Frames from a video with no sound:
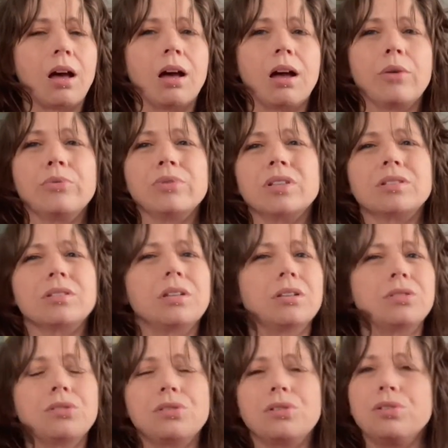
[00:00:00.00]
It was a
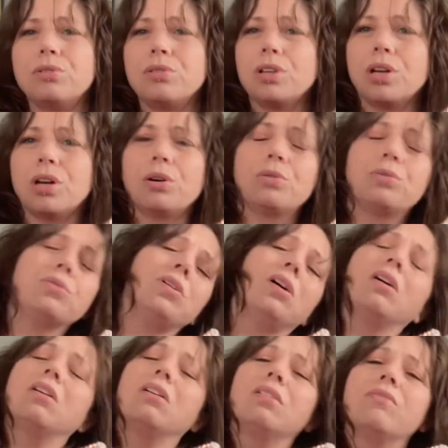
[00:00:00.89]
Stitch Studio
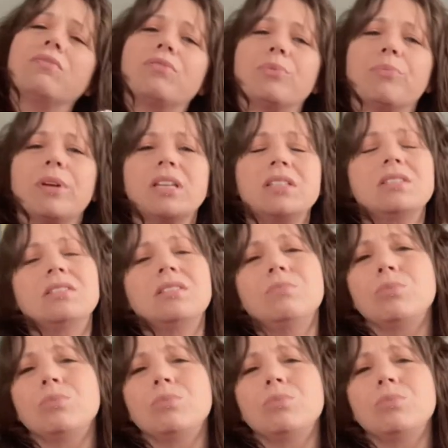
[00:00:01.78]
yarn from AC